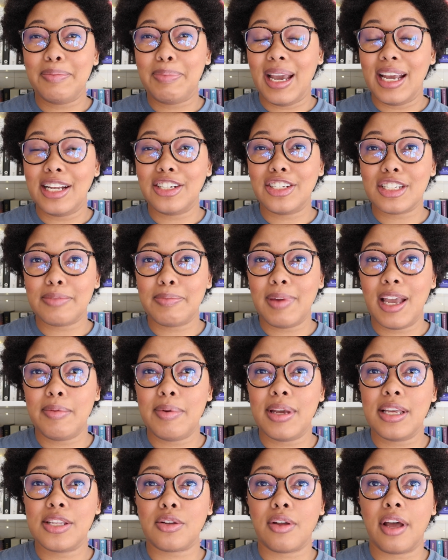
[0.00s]
pages
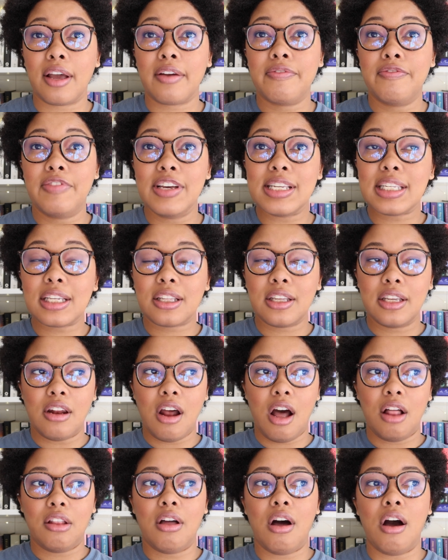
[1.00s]
maybe. So, like, physically
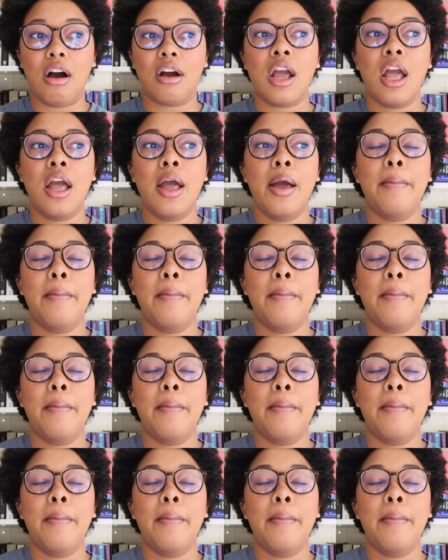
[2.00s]
not long.